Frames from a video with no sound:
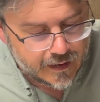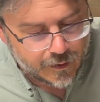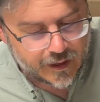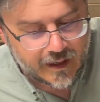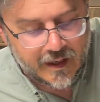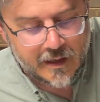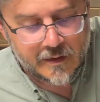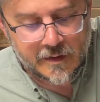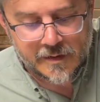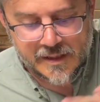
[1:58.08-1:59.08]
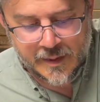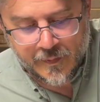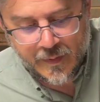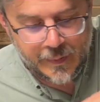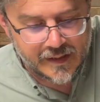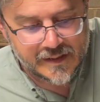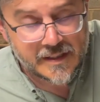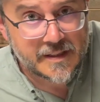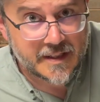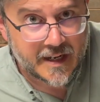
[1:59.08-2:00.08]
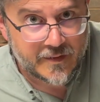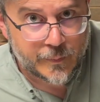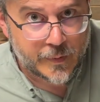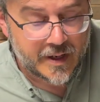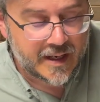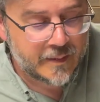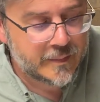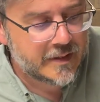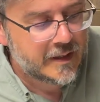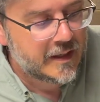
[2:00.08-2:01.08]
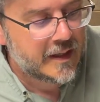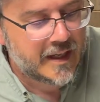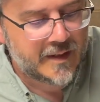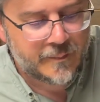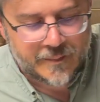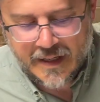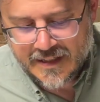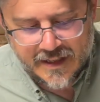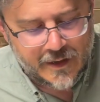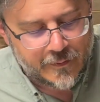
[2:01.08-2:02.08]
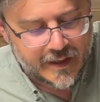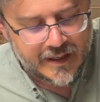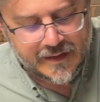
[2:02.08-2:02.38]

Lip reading: Okay, here are some of the pieces that I've primed. I did it already.